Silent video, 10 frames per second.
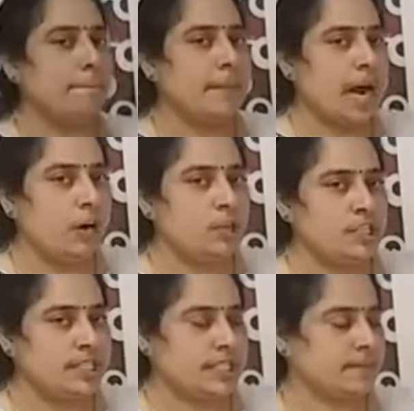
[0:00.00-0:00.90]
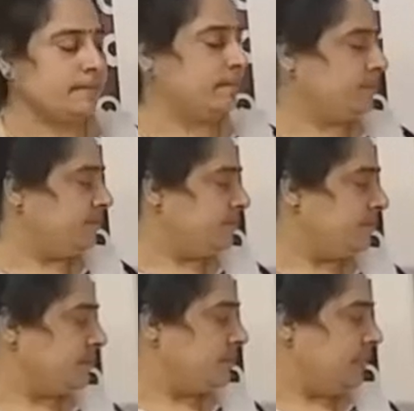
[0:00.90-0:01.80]
Moulds.
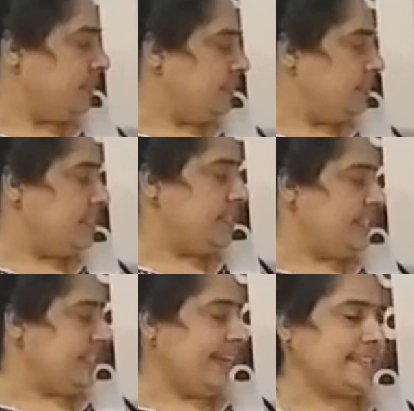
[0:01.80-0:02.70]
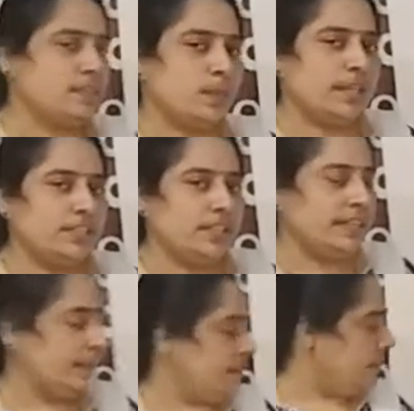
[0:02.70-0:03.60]
See the next word
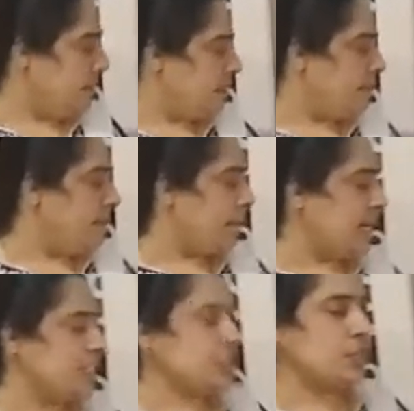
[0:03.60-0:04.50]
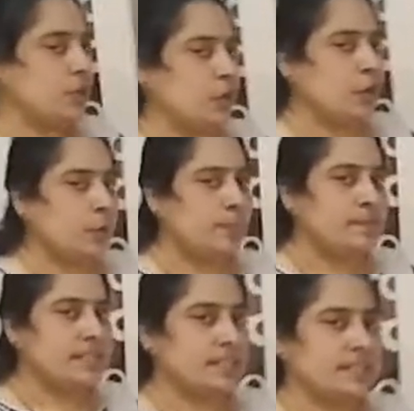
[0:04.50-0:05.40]
children.
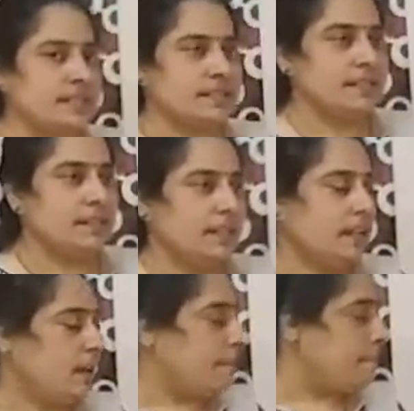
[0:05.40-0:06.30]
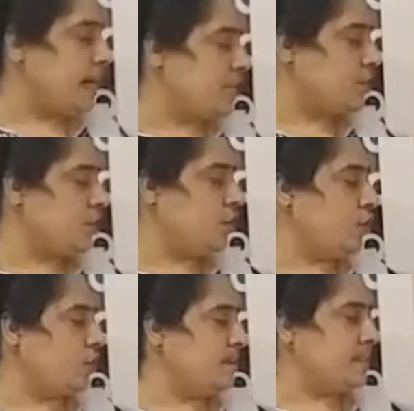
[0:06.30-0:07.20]
Mushrooms.
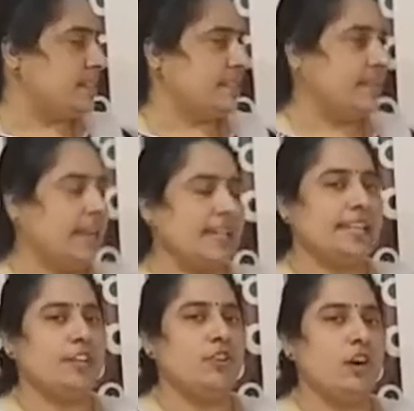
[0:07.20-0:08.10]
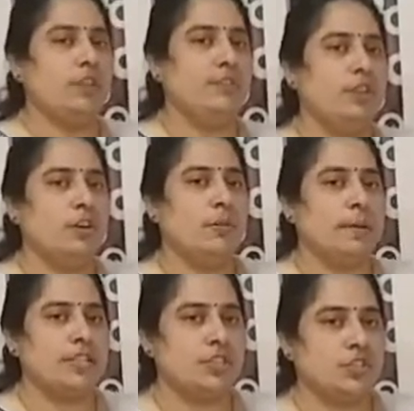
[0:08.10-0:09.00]
Mushrooms. I think all of you know
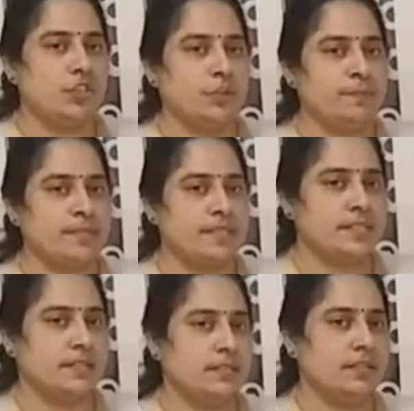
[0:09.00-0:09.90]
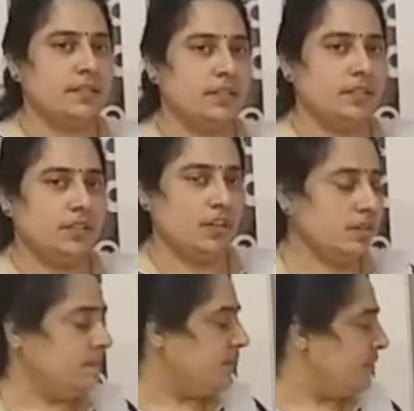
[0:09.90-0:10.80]
mushrooms.
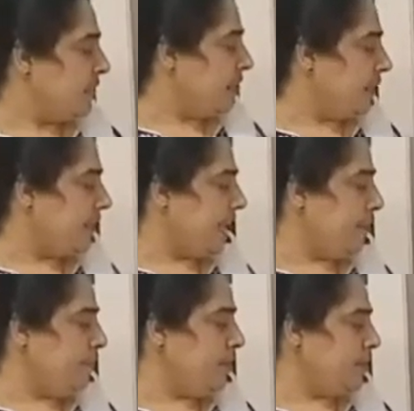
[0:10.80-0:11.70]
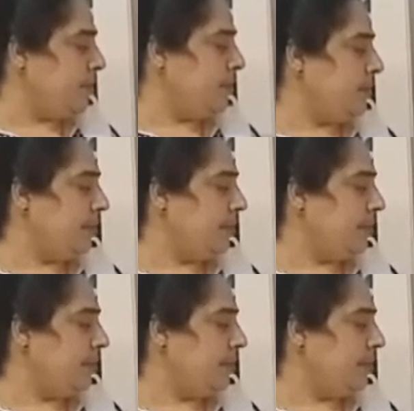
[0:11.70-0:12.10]
No? M-U-S-H-R-O-O-M-S.